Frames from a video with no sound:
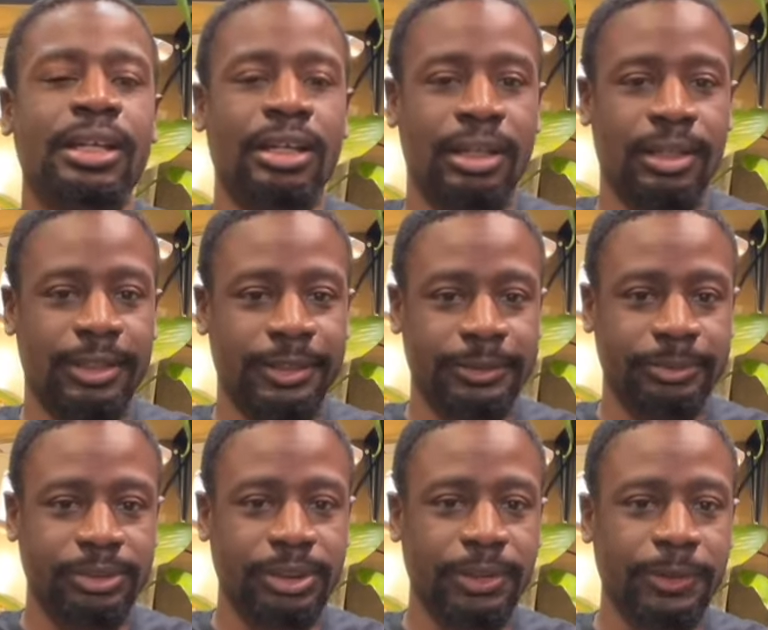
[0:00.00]
Um,
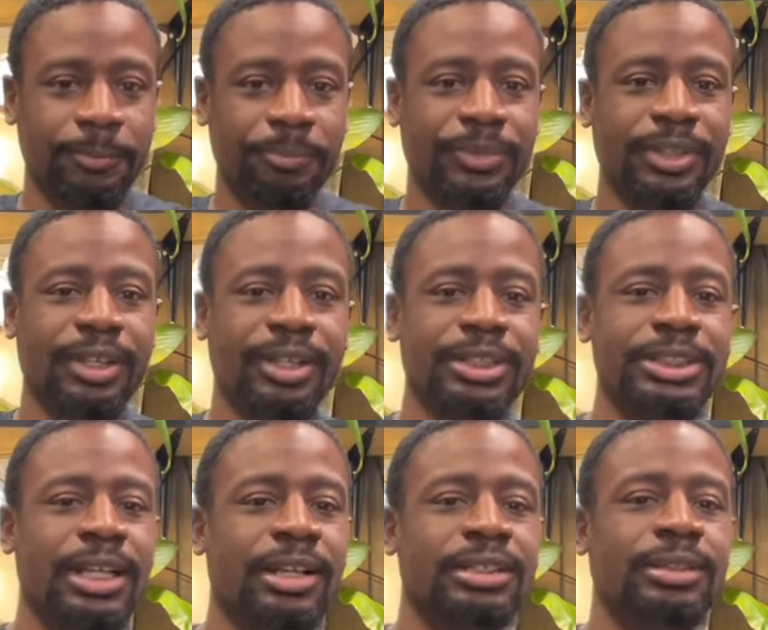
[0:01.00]
so yeah,
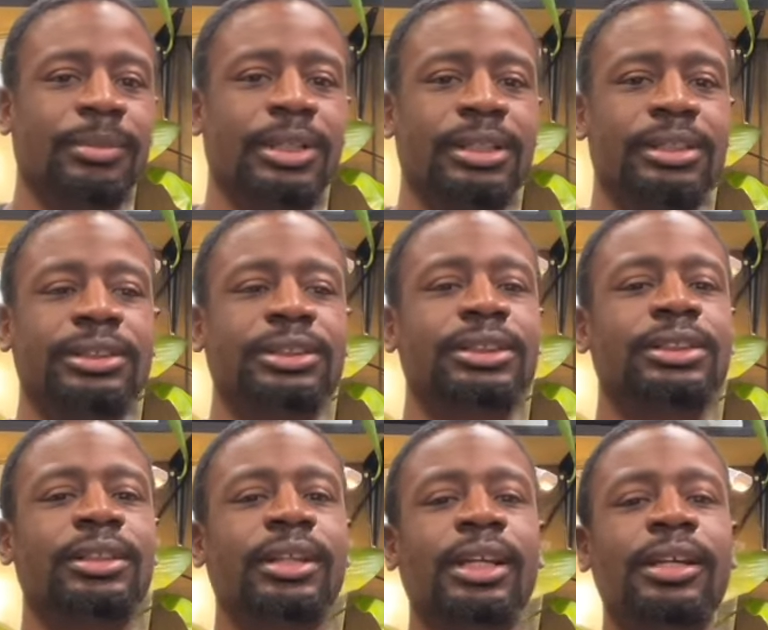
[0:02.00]
shout out to my
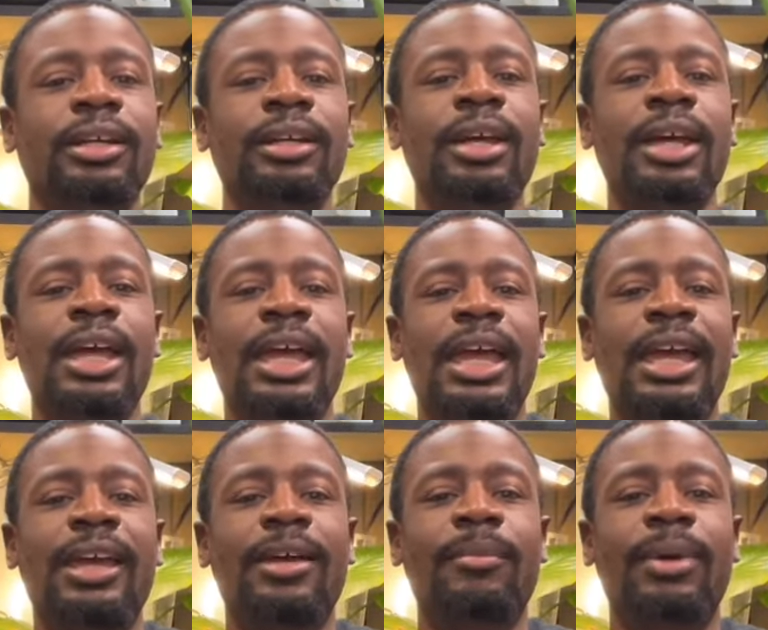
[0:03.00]
sister Nia
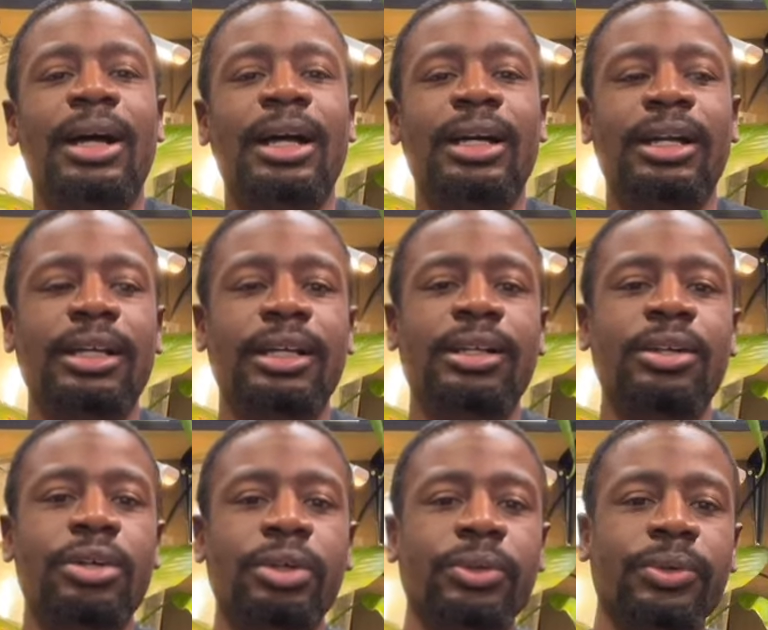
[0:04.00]
and my
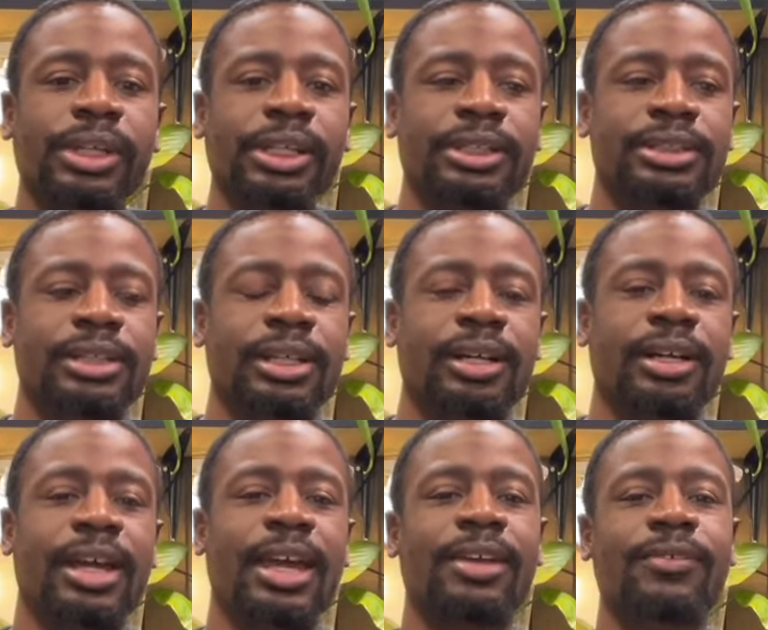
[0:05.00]
new niece
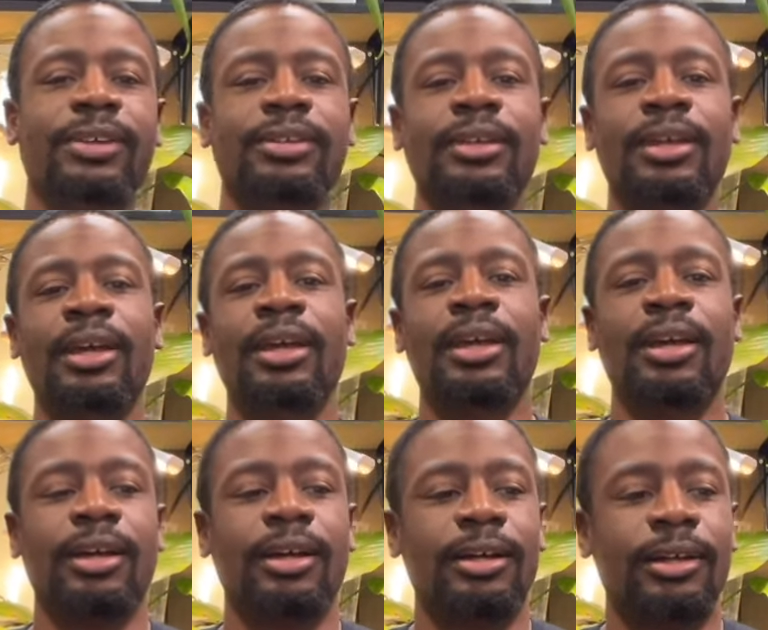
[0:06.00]
uh, Haven.
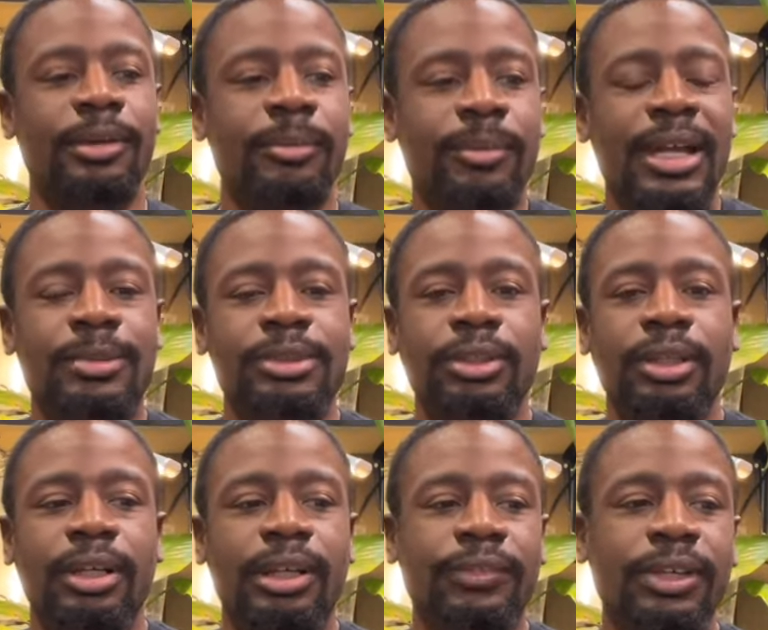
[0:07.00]
Um, absolutely
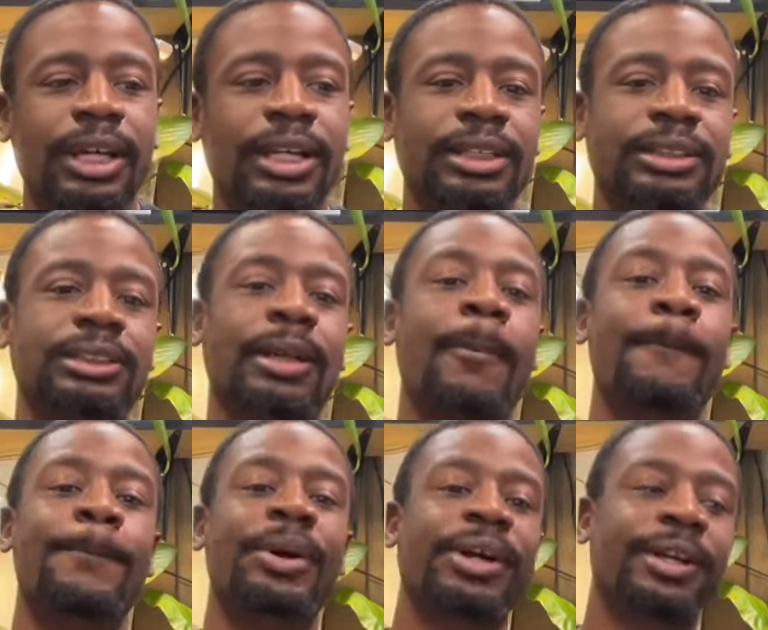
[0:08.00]
love you guys.
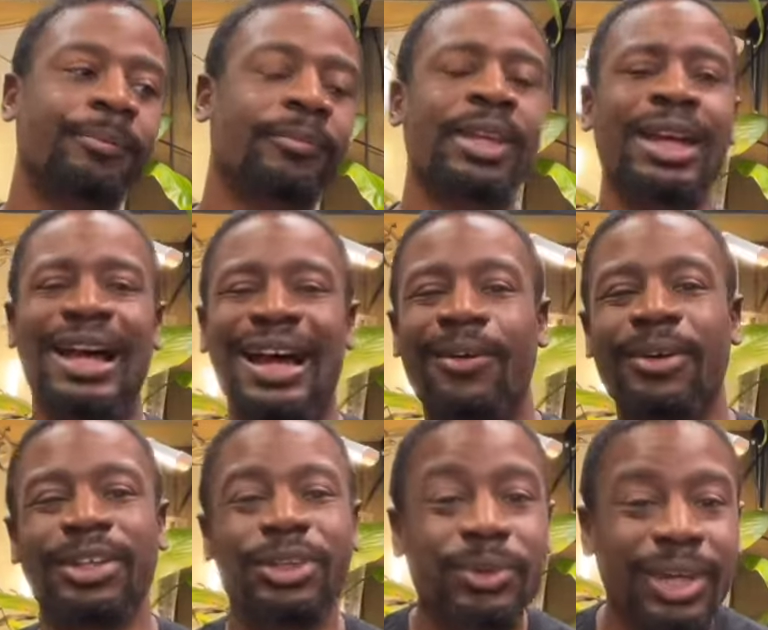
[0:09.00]
But how are
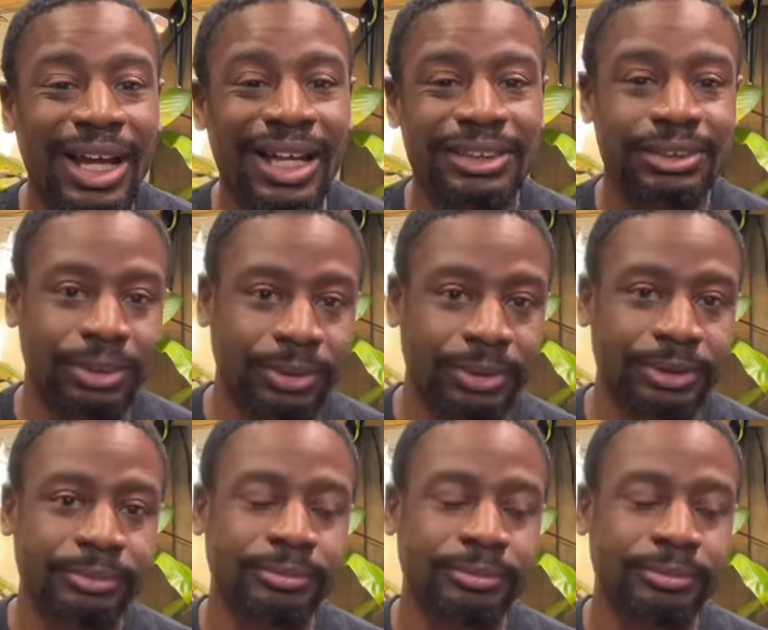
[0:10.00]
you guys doing?